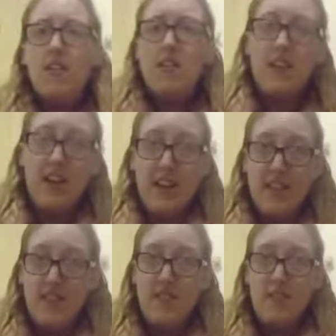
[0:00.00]
good
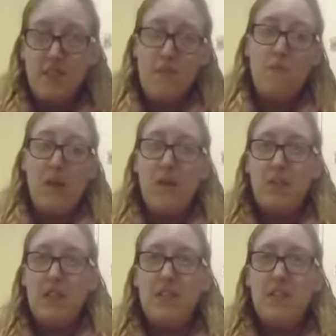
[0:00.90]

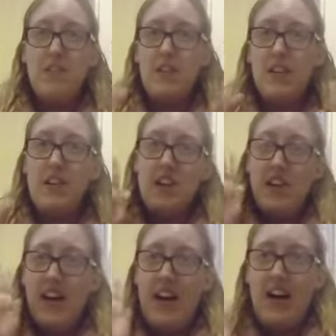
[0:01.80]
moment, not
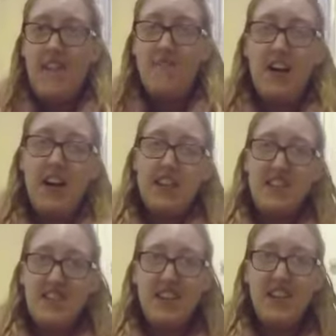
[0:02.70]
have
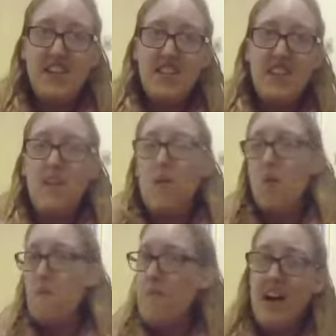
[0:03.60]
anxiety
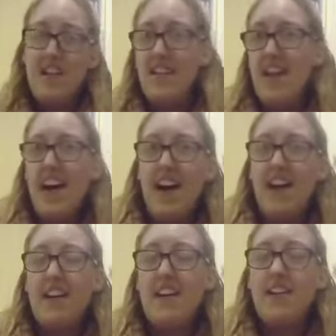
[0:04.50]
or
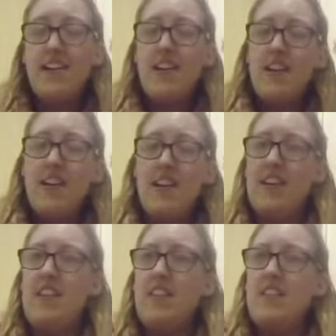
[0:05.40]
panic
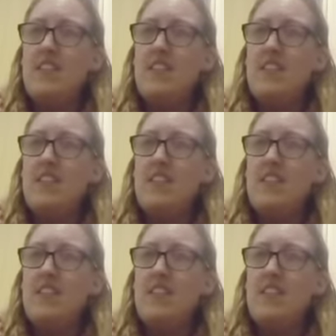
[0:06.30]
in